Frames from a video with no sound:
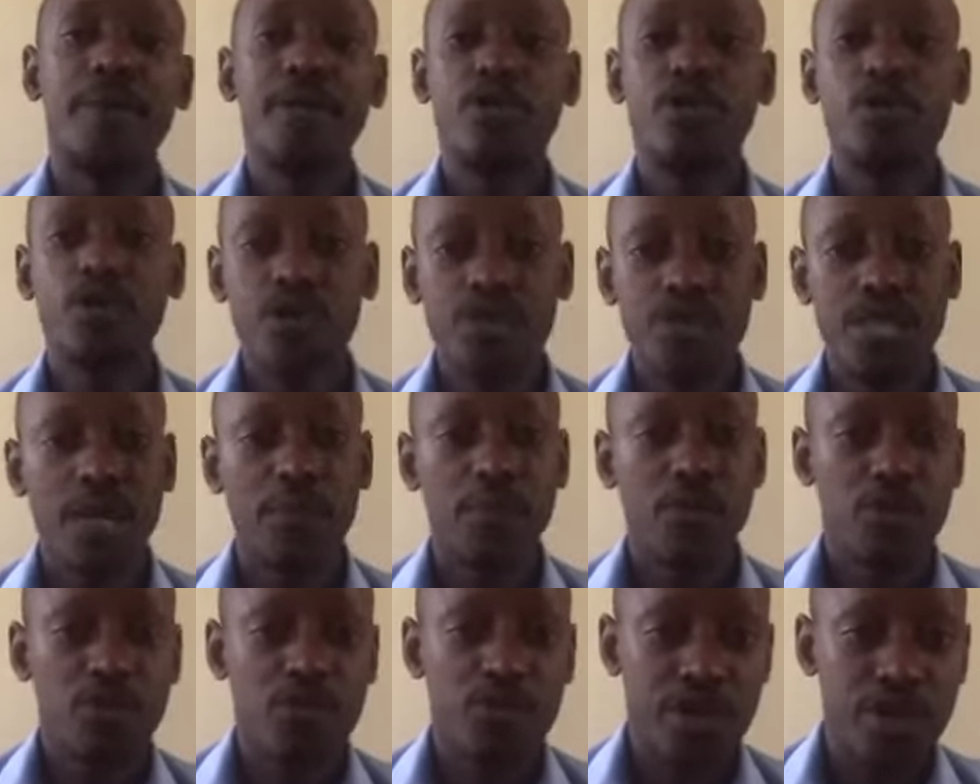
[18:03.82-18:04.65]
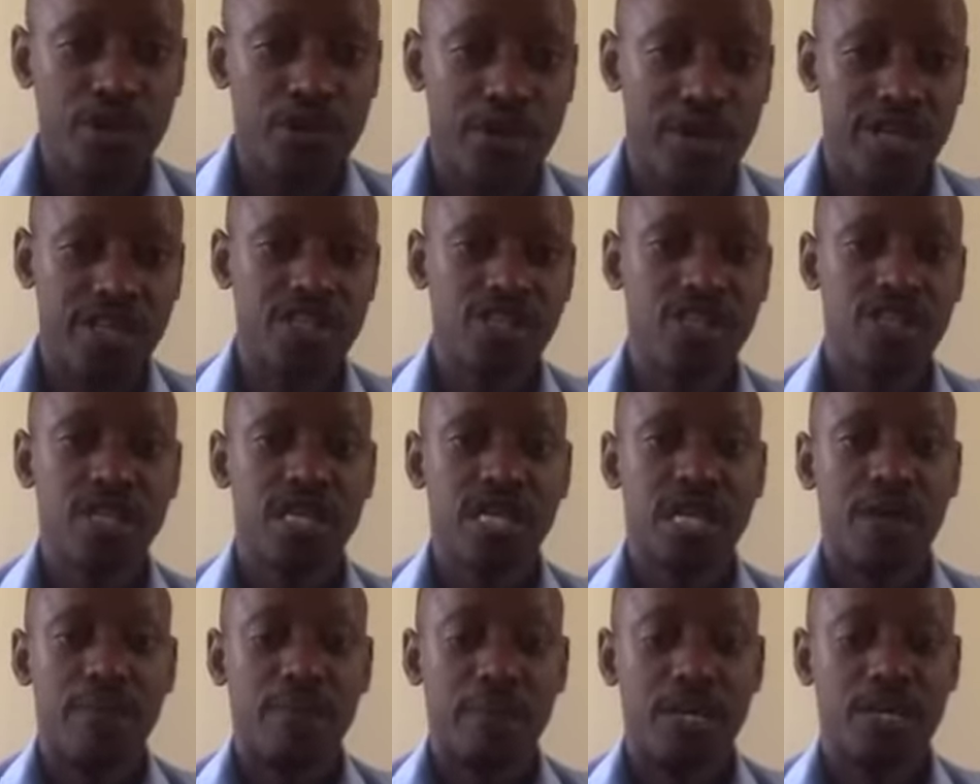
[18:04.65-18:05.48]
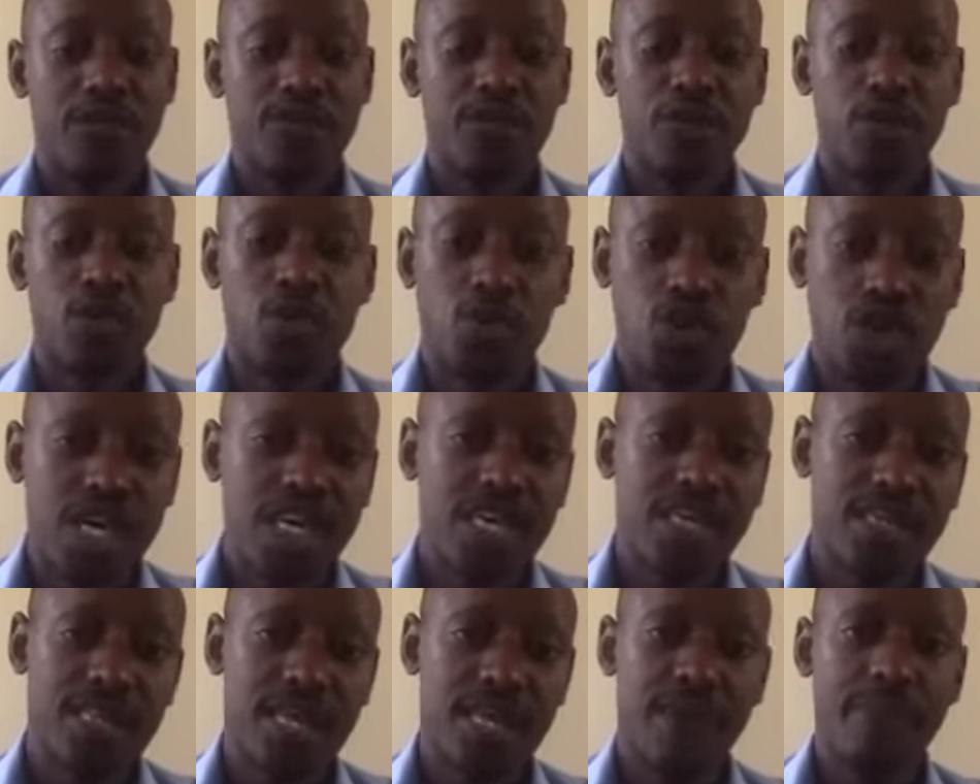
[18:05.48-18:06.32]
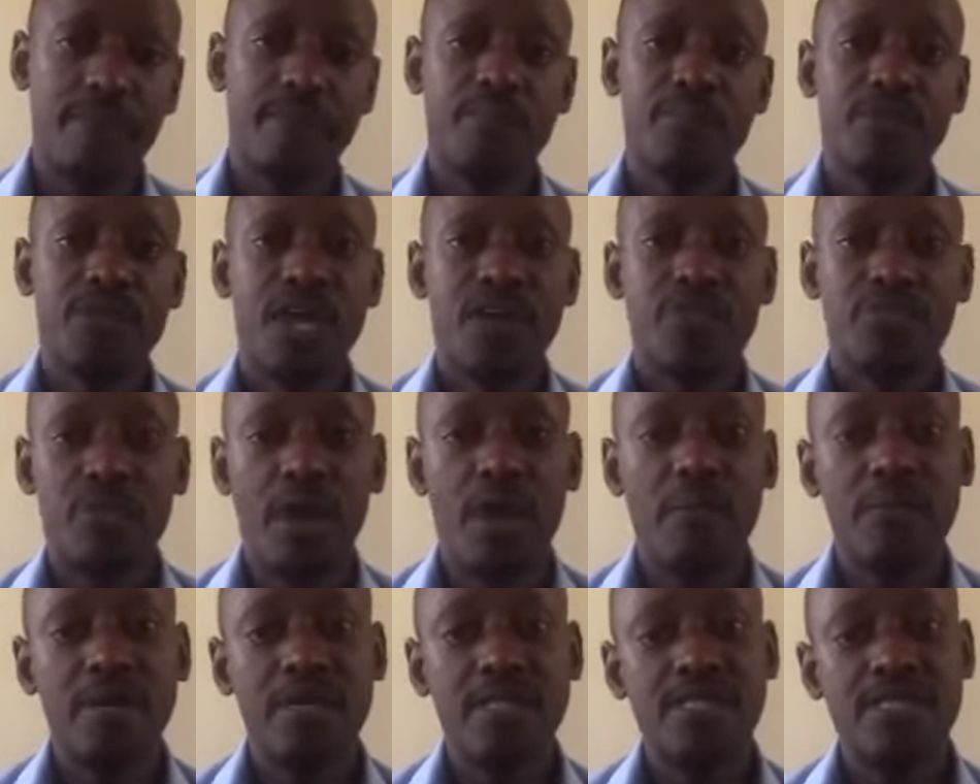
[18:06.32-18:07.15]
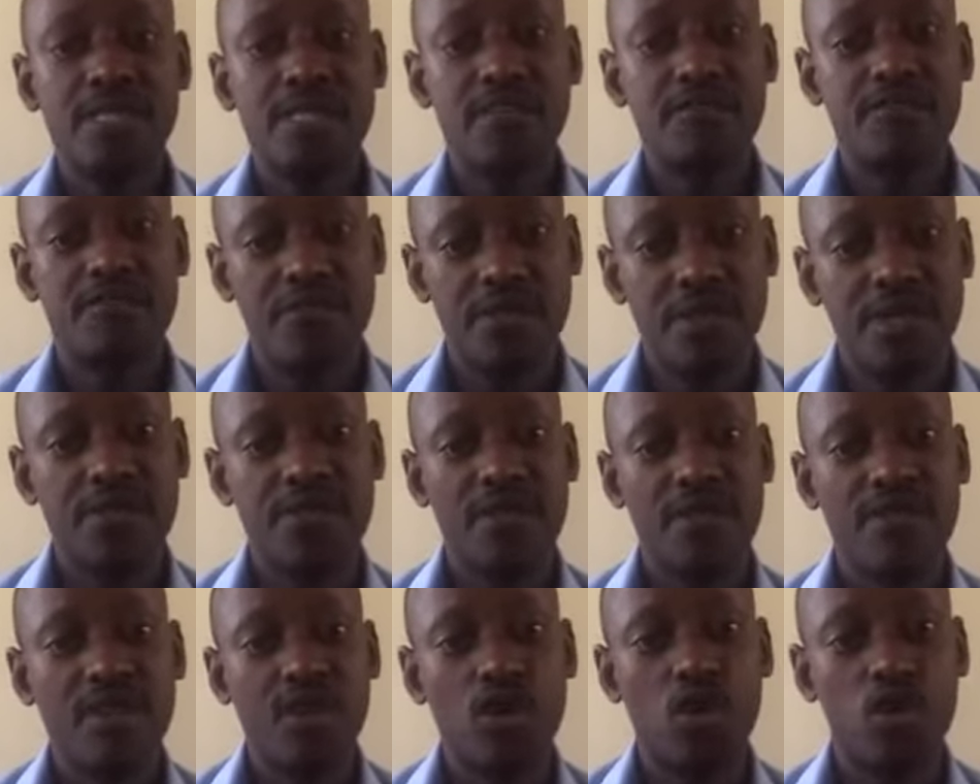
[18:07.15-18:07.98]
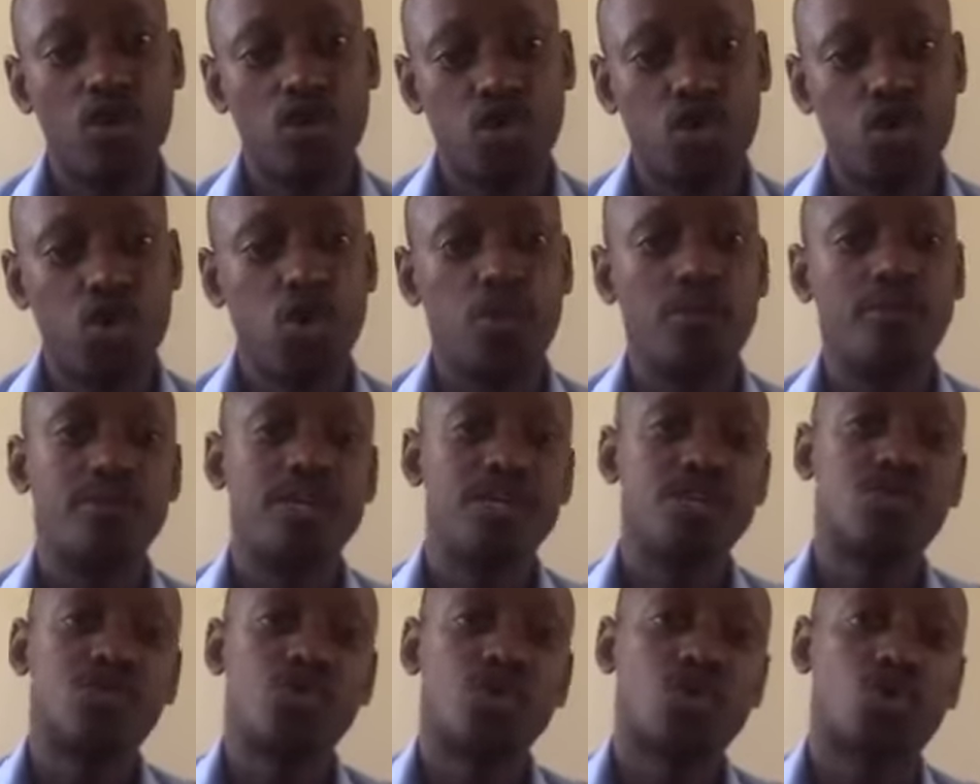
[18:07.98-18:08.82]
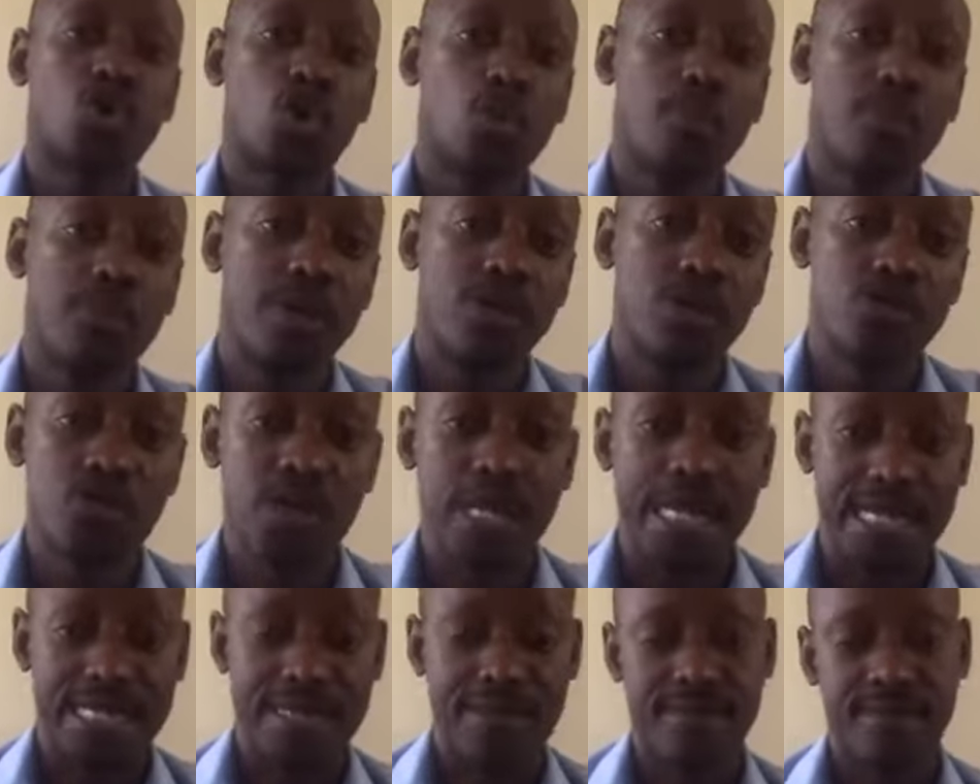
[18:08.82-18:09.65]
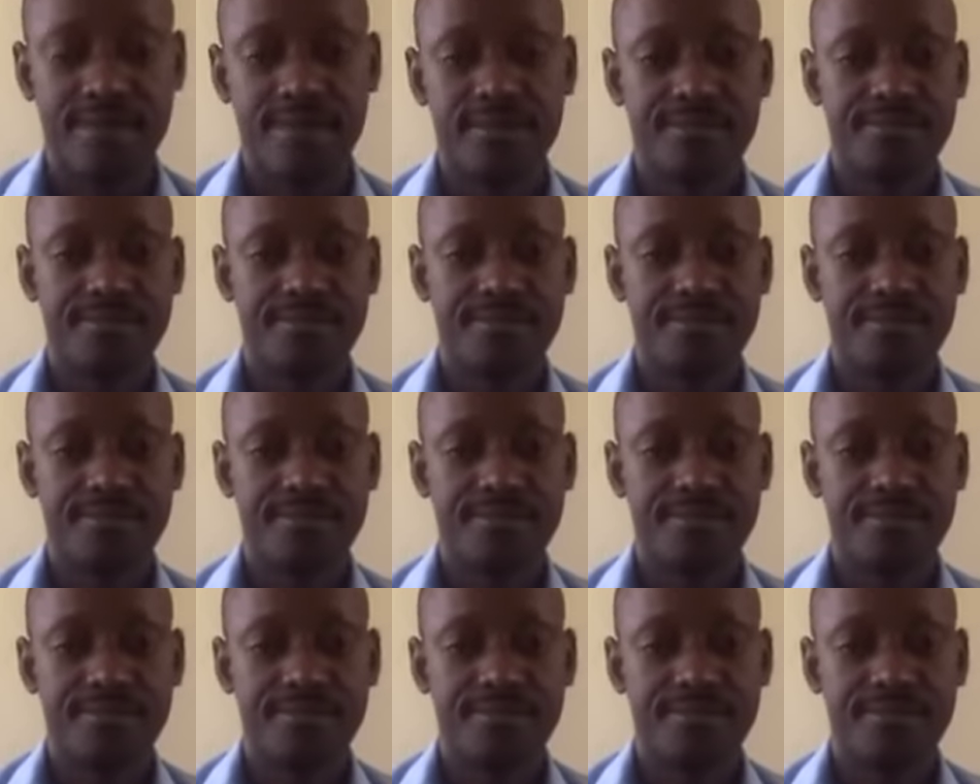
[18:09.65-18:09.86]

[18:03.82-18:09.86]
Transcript: been doing them on free range, but if you're to cage them, that means the feed that they consume is not commensurate.